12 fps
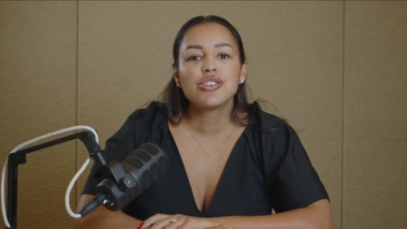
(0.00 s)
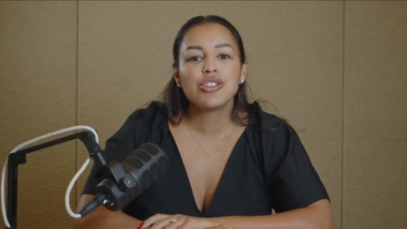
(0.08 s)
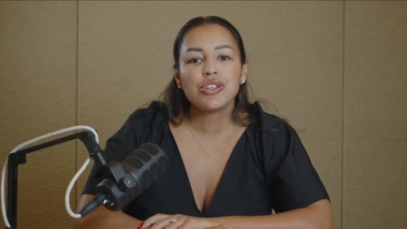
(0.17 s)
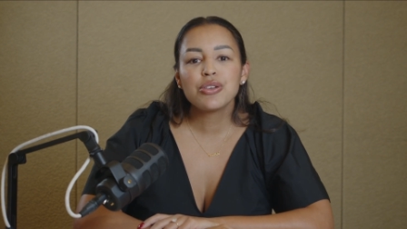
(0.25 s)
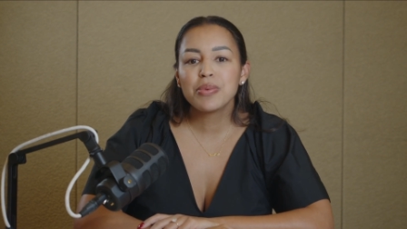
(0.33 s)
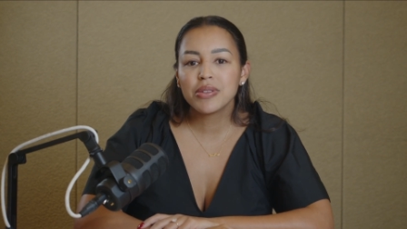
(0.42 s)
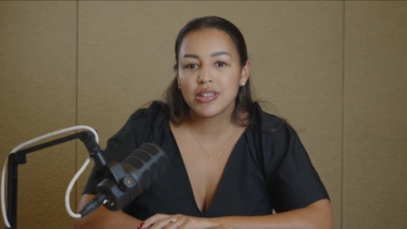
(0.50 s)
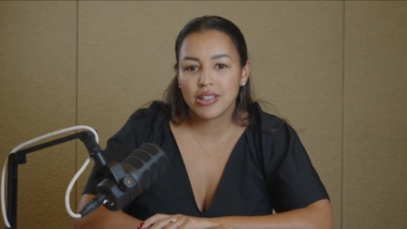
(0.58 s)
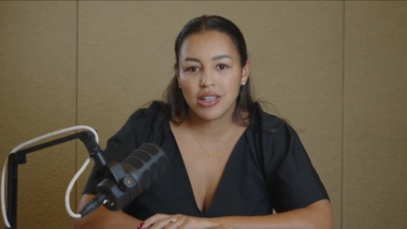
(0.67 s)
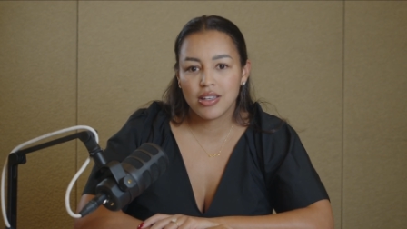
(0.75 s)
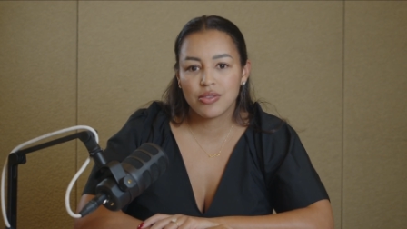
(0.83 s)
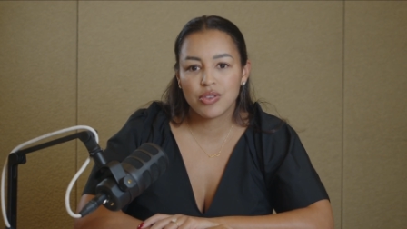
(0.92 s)
Do you
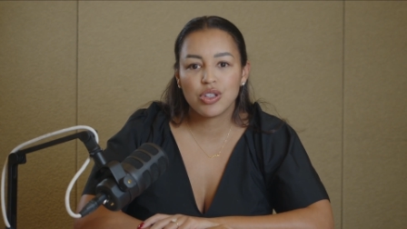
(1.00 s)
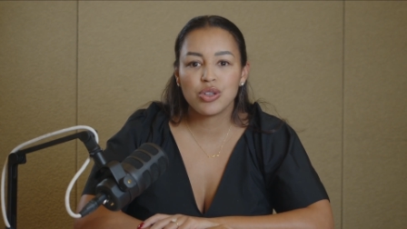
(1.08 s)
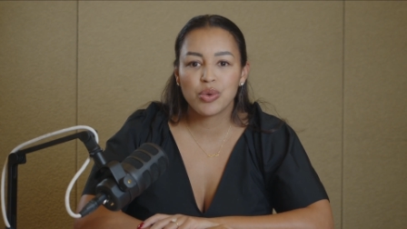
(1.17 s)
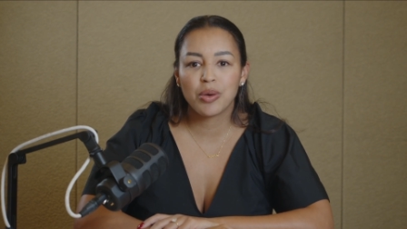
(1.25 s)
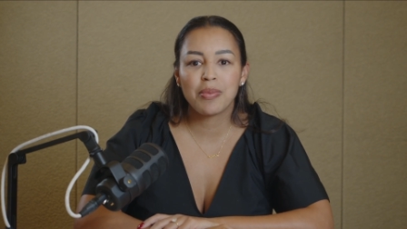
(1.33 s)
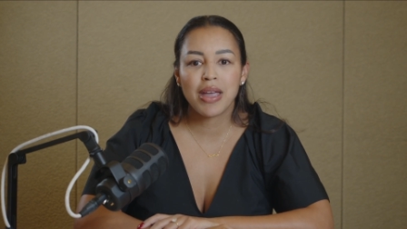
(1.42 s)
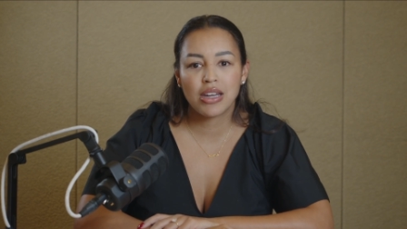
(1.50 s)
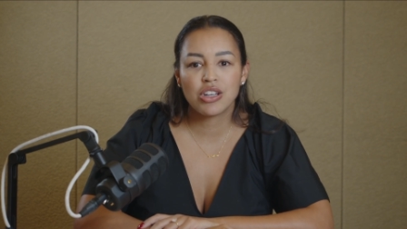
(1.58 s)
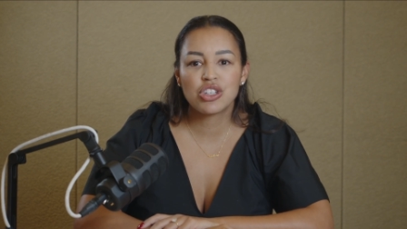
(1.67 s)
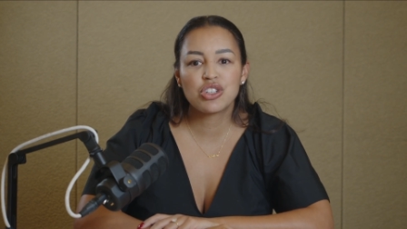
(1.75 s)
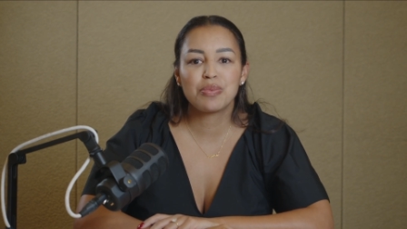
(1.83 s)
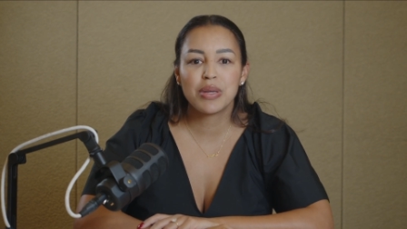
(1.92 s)
believe you will
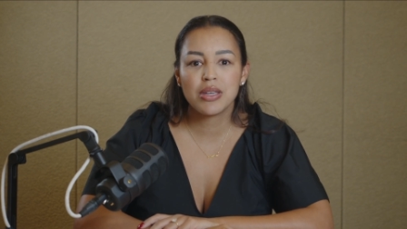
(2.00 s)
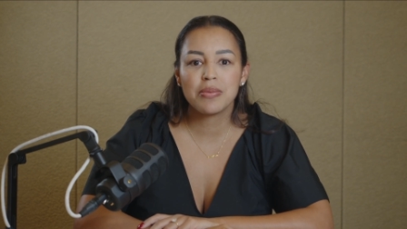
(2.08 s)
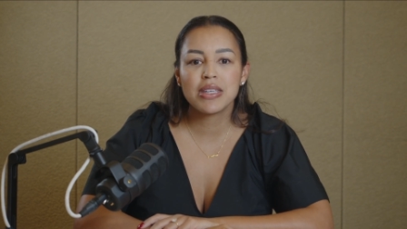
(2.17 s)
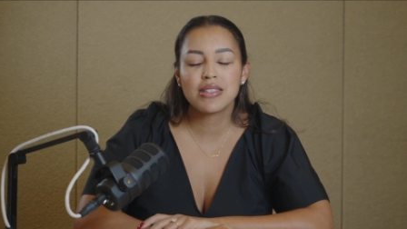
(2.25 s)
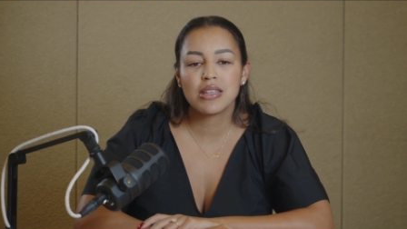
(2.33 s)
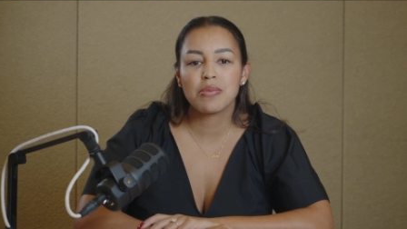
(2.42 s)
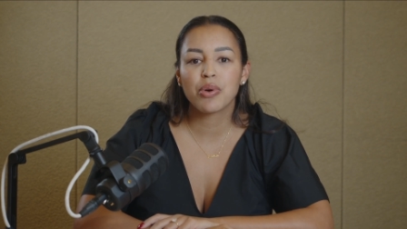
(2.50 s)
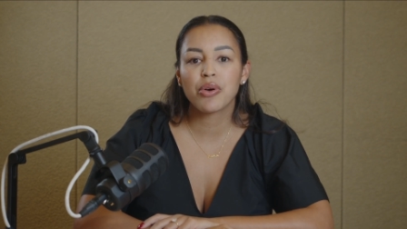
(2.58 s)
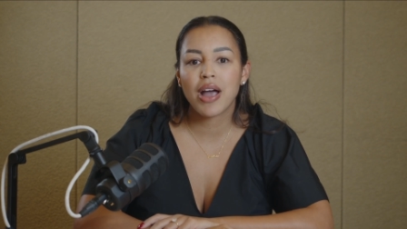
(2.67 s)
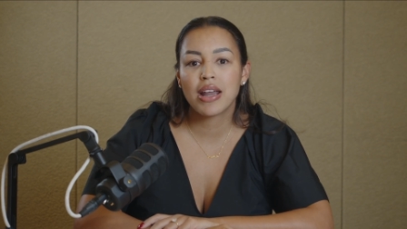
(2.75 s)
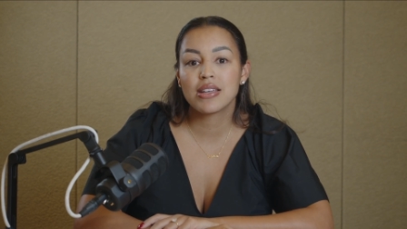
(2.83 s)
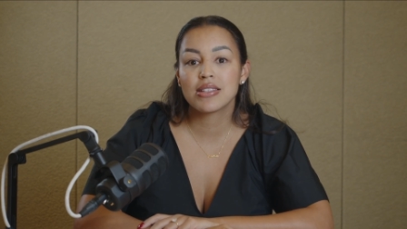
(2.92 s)
manage PBC
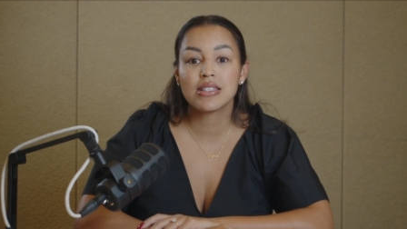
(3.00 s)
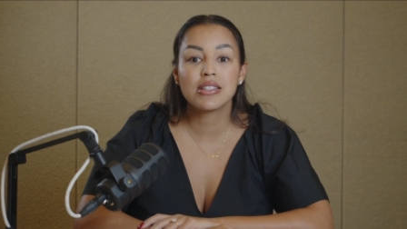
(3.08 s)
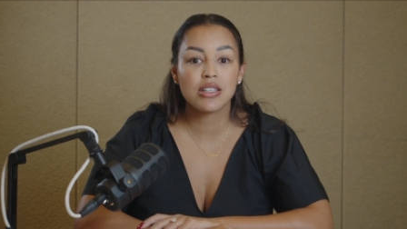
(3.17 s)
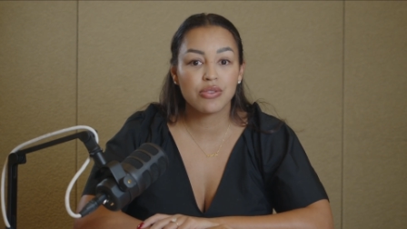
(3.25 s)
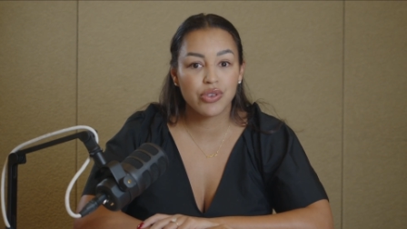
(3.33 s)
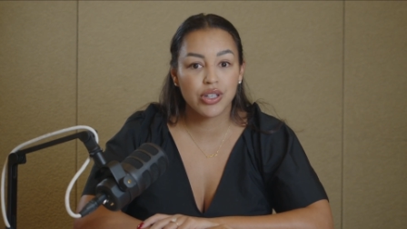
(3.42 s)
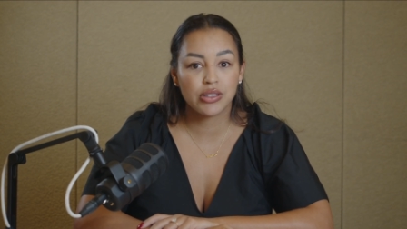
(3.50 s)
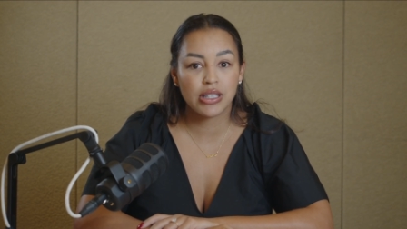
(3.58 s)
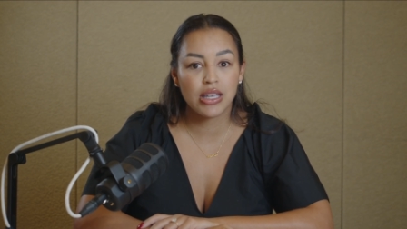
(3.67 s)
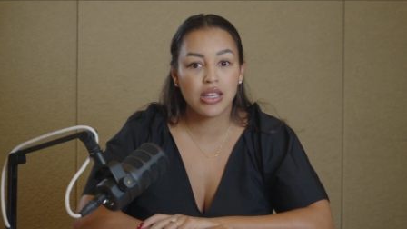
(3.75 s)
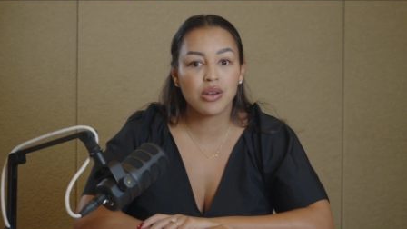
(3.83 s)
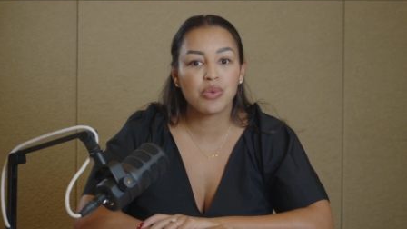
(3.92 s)
pruritus
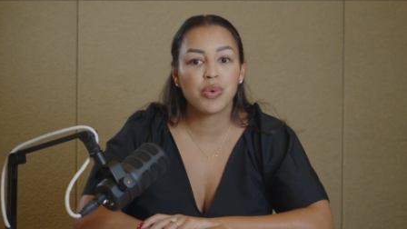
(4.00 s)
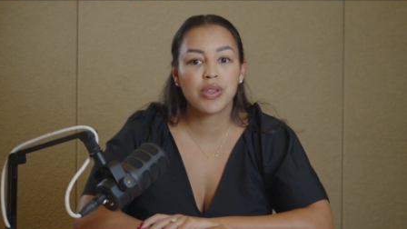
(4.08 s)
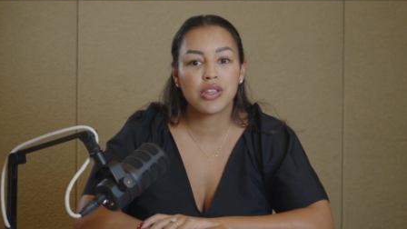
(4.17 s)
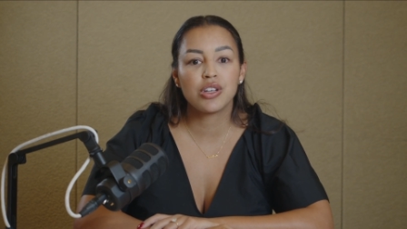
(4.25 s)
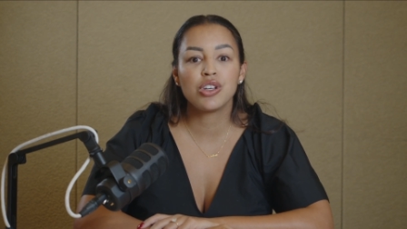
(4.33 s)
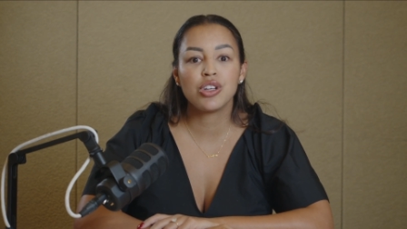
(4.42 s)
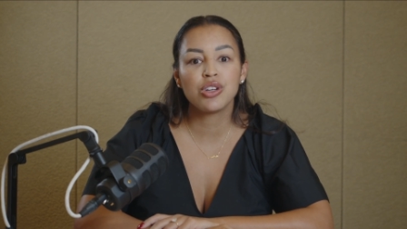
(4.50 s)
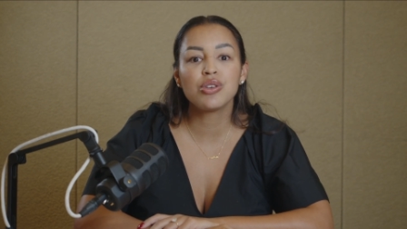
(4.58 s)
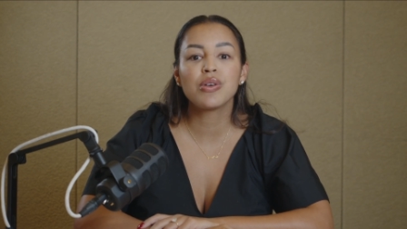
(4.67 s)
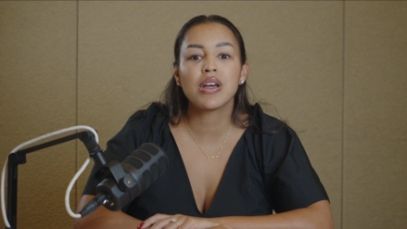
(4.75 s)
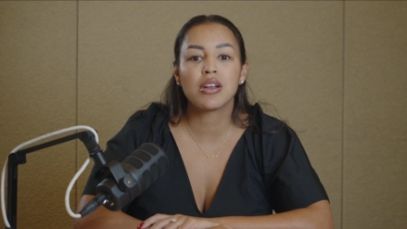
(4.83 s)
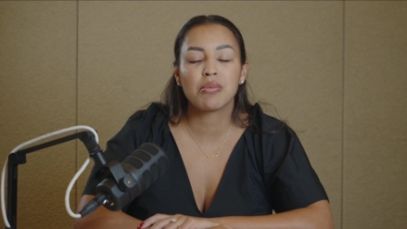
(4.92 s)
differently with the
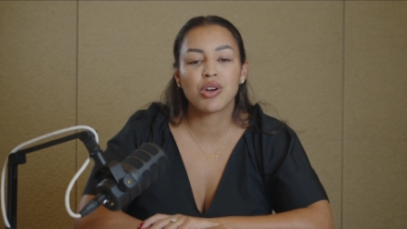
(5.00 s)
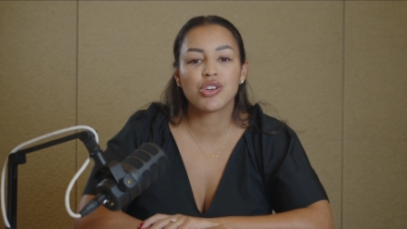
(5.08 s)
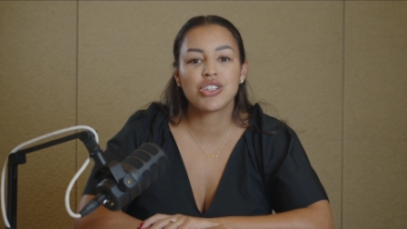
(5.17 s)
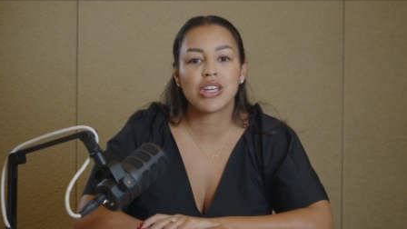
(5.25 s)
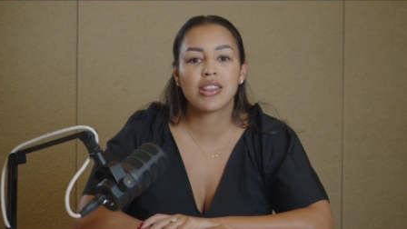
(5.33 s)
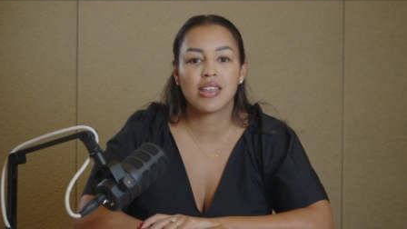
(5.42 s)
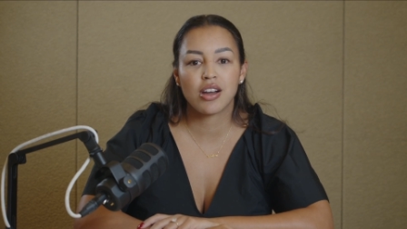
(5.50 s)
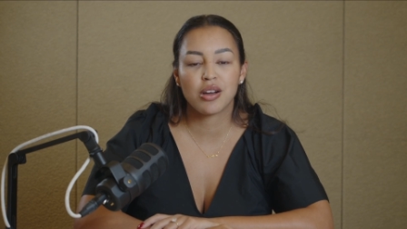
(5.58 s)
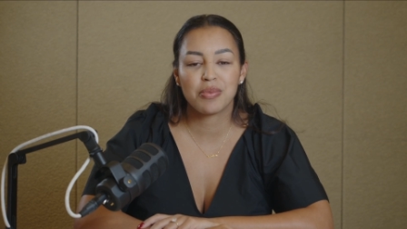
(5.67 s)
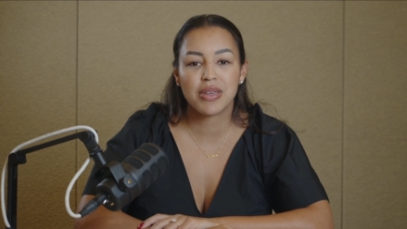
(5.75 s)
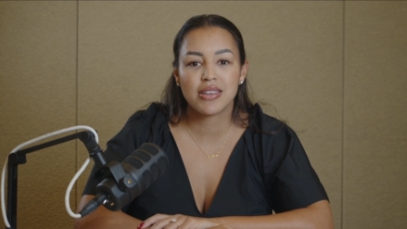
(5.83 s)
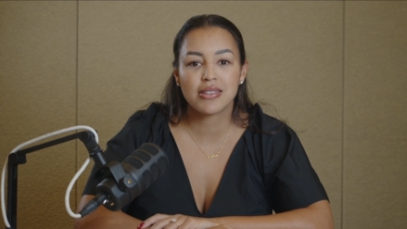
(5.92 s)
new and emerging
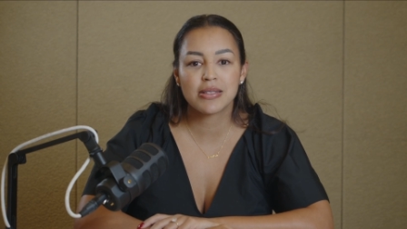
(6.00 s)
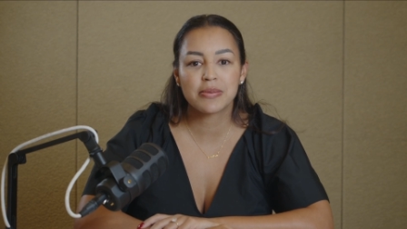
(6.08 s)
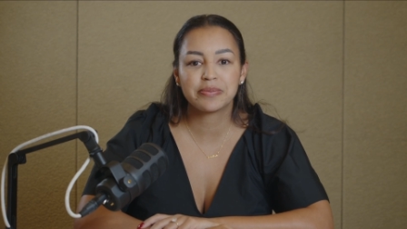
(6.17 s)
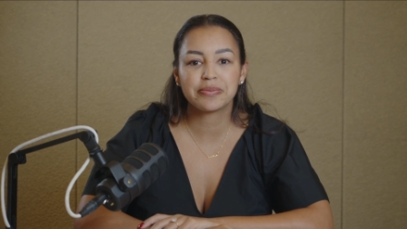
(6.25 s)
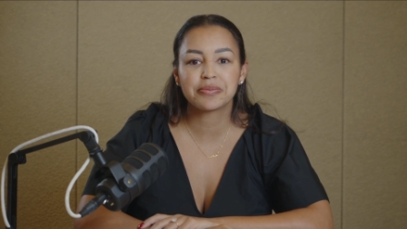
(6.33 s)
therapies?